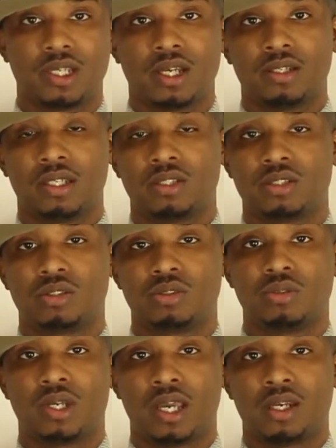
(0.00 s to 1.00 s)
down into
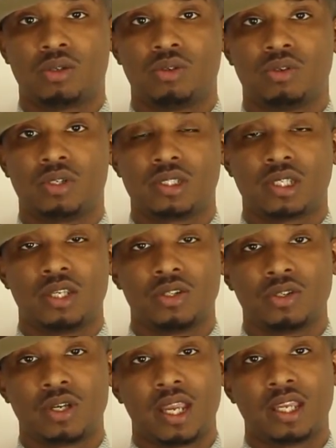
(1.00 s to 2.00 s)
two categories,
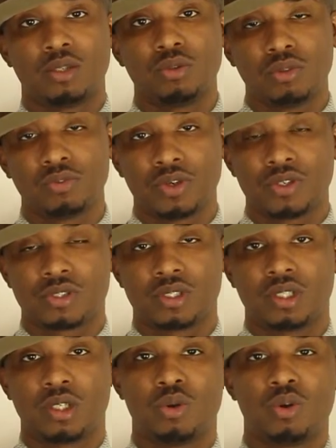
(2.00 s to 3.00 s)
either a
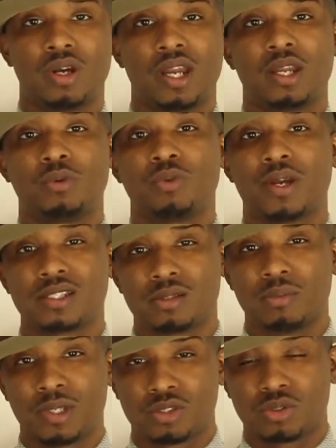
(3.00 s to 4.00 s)
university or a
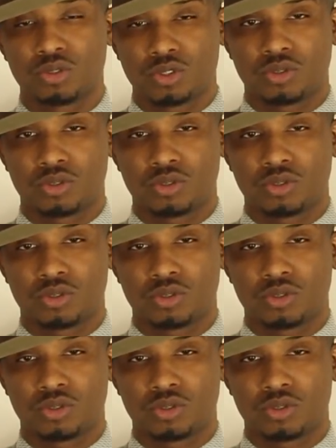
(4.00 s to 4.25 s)
regimental